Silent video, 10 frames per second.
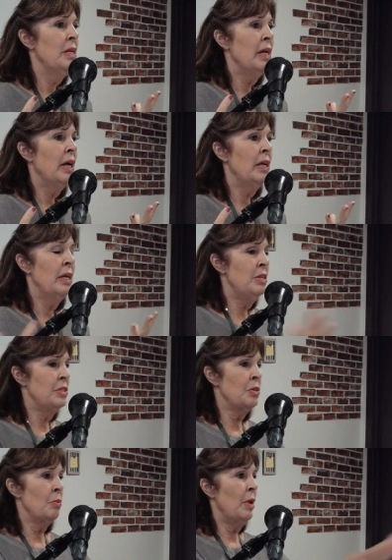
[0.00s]
And he
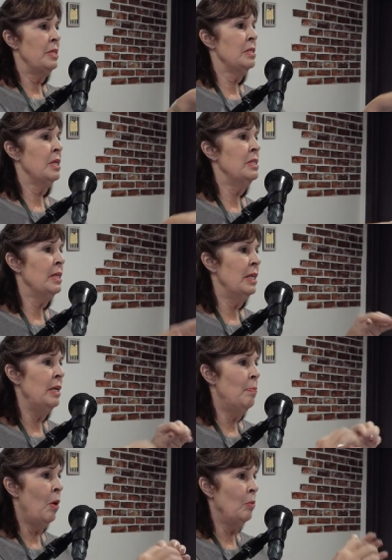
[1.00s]
just erased. I said,
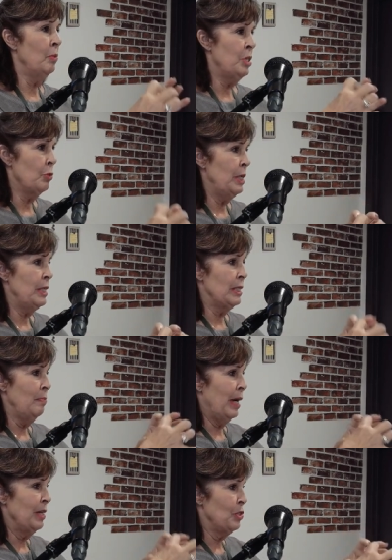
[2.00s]
keep all retreats and
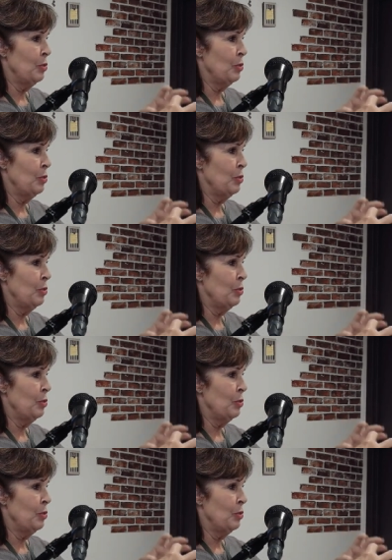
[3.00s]
pastors